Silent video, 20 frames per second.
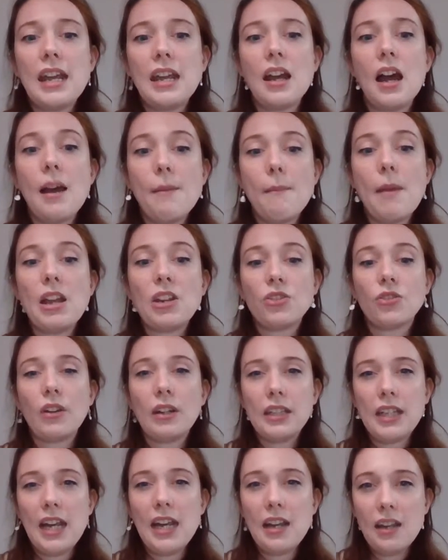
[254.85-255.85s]
I make sure I
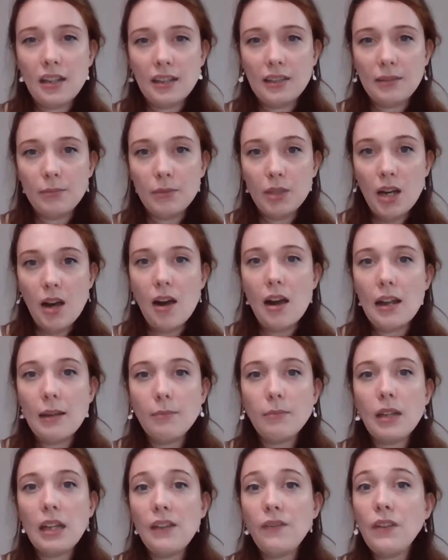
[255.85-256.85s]
take some
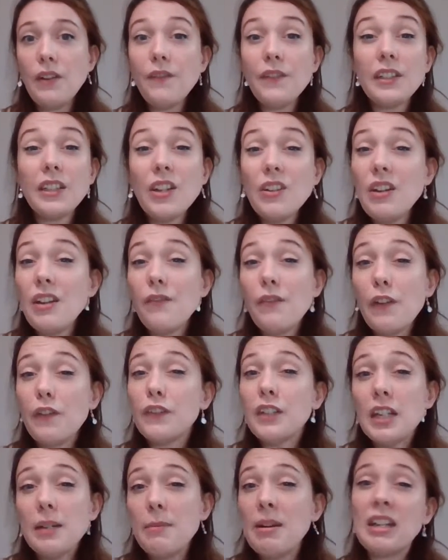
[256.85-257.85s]
time, even if it's only
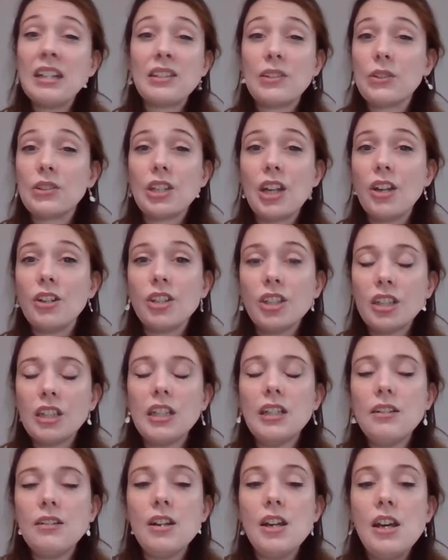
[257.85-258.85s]
15 minutes or so, just
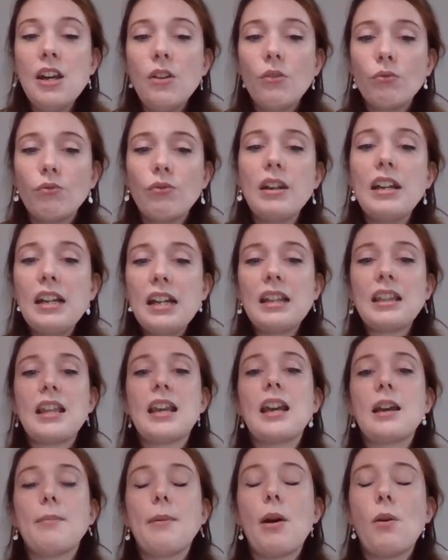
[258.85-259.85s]
to really
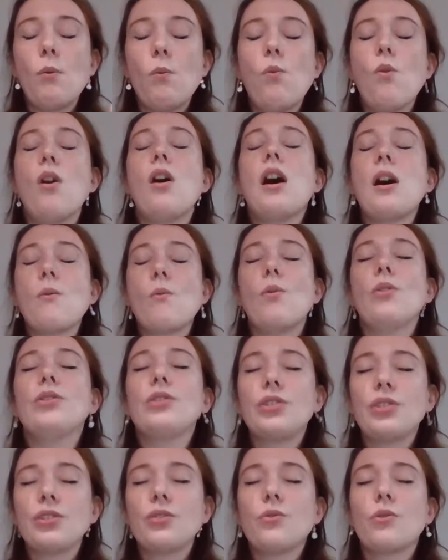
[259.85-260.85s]
think about what I
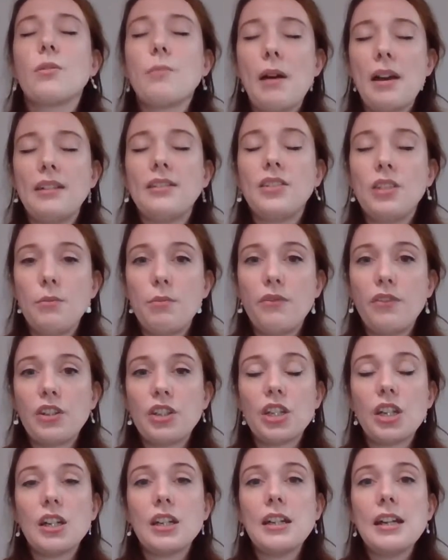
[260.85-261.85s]
want to talk about in
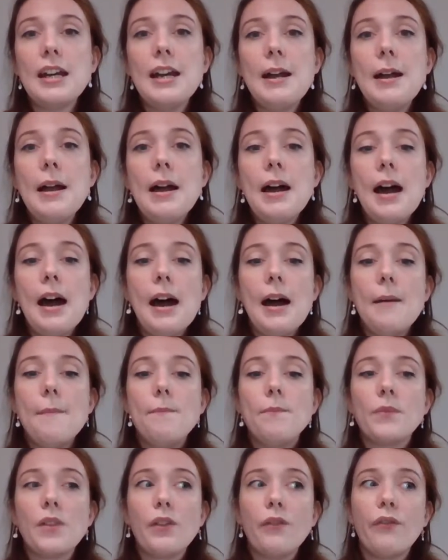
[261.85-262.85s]
supervision.
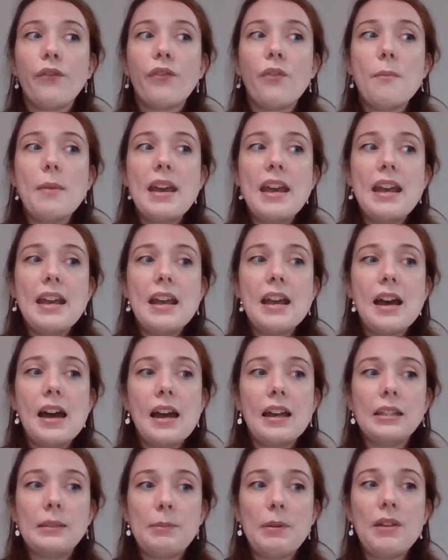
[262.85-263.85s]
And for me,
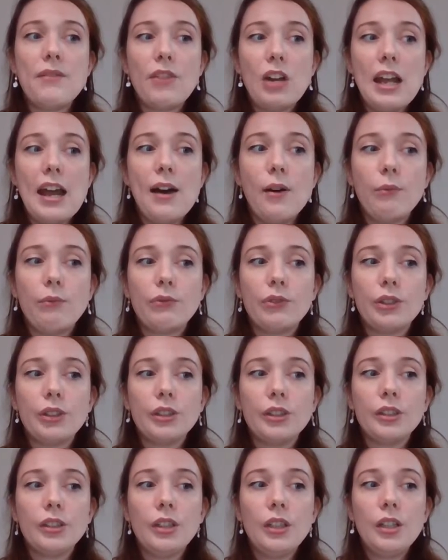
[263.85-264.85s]
it's been really
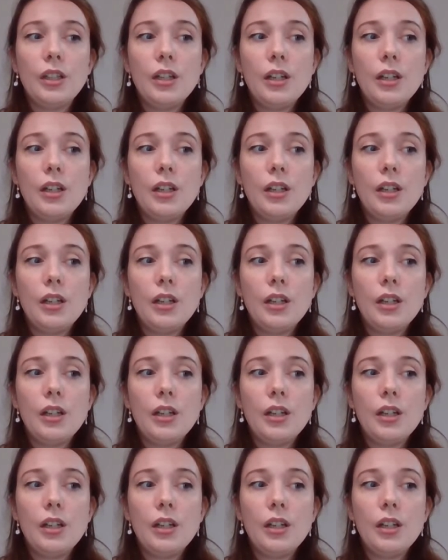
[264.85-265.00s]
helpful.